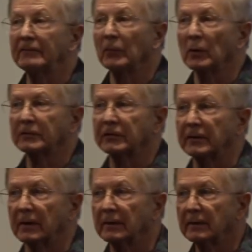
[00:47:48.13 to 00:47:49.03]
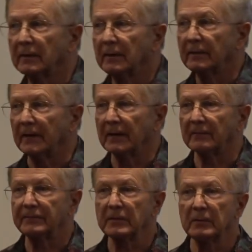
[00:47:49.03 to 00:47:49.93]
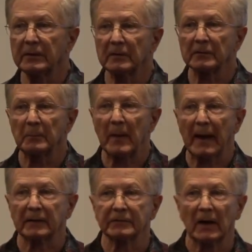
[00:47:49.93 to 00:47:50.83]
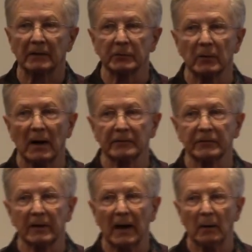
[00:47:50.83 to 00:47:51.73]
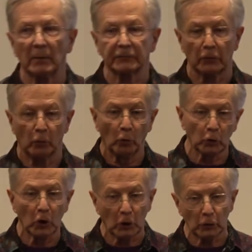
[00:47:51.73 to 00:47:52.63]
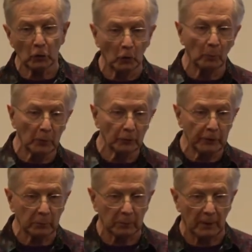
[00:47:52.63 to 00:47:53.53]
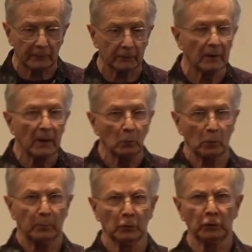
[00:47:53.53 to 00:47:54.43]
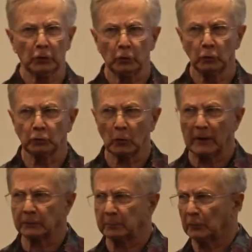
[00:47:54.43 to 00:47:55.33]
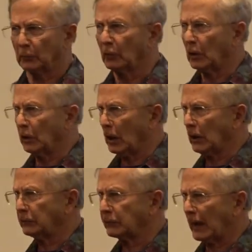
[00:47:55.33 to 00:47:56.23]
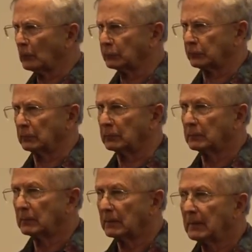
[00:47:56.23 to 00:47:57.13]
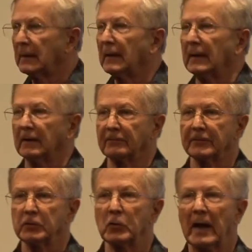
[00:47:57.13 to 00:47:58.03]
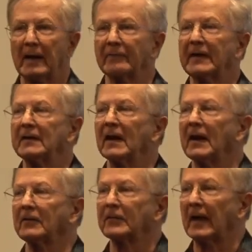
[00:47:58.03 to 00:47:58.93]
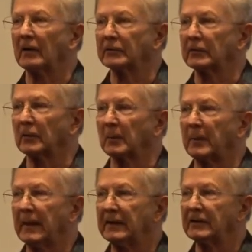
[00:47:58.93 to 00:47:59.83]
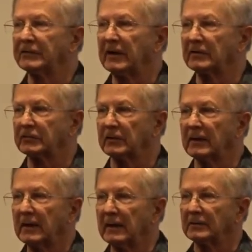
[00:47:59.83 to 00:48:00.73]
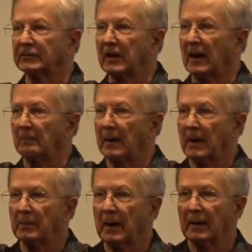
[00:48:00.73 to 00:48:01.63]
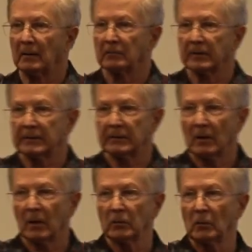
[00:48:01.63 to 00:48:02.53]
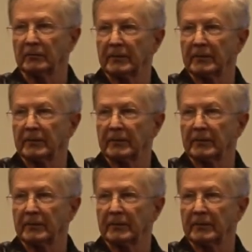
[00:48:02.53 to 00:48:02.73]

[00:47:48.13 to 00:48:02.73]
fortunate that a few years back, Dr. Hasagawa said, okay, you're going to build equalizer. We're building a new transmitter, 9,000. If you have a 9,000 or paid attention, it's got Bob Heil written all over